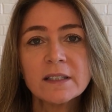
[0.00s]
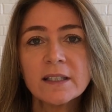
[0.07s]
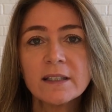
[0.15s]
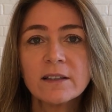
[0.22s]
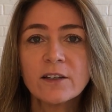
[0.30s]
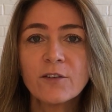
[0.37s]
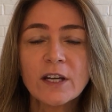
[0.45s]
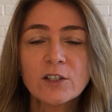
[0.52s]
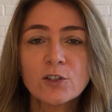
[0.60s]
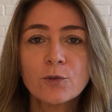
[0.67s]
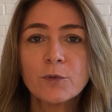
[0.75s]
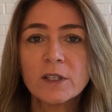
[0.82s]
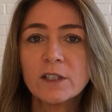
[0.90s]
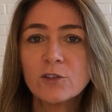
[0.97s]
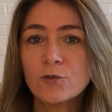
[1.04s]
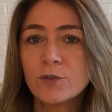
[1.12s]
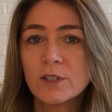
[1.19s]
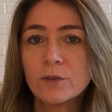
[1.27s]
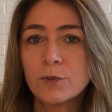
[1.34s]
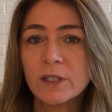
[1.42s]
and the interaction
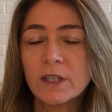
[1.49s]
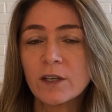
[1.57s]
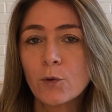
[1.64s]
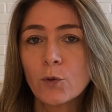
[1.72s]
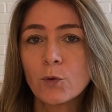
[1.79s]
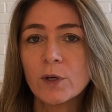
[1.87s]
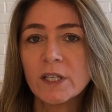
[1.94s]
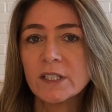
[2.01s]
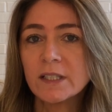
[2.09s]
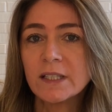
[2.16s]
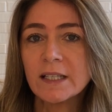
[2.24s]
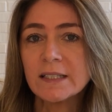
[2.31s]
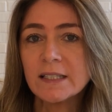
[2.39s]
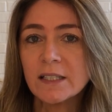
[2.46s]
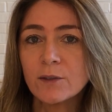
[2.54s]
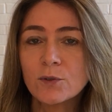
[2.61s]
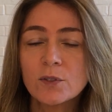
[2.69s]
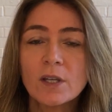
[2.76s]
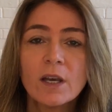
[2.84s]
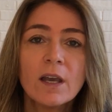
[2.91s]
with the authority that
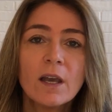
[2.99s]
deals